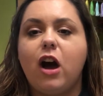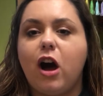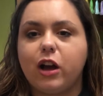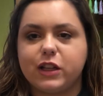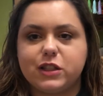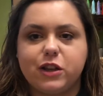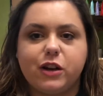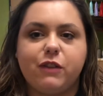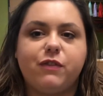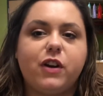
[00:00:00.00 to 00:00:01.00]
August
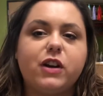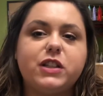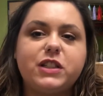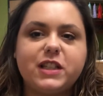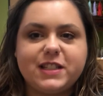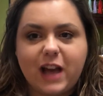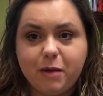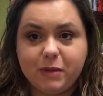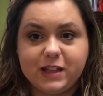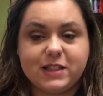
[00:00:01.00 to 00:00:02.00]
31st
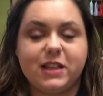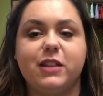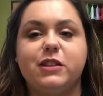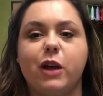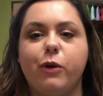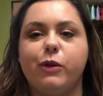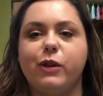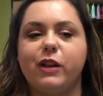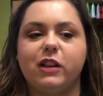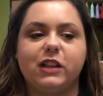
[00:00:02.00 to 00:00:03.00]
assignments. So
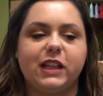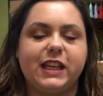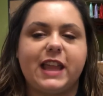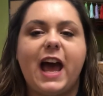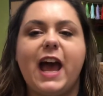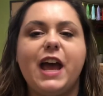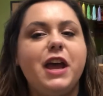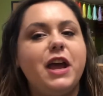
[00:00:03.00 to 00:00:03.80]
click that